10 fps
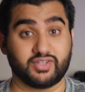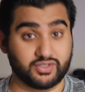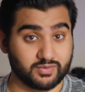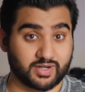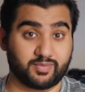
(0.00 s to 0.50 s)
you
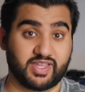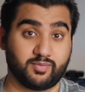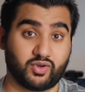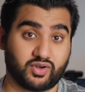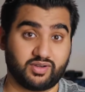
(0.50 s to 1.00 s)
do want to pay
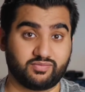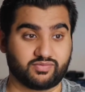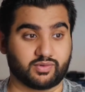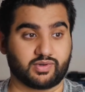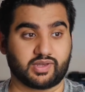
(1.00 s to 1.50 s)
more
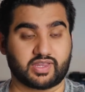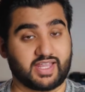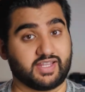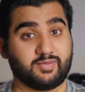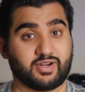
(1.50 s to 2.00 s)
for
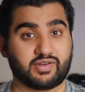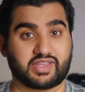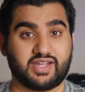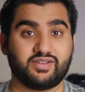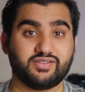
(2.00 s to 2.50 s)
slightly better
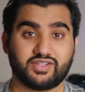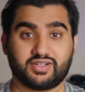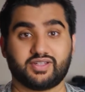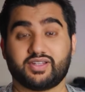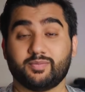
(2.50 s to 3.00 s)
sound, you can
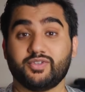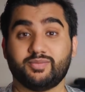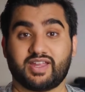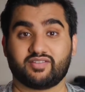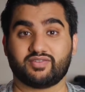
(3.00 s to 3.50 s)
look at the Blue
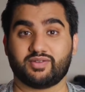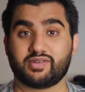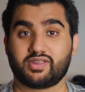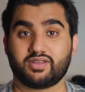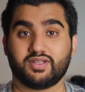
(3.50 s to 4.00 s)

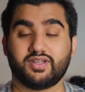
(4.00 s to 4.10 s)
microphones.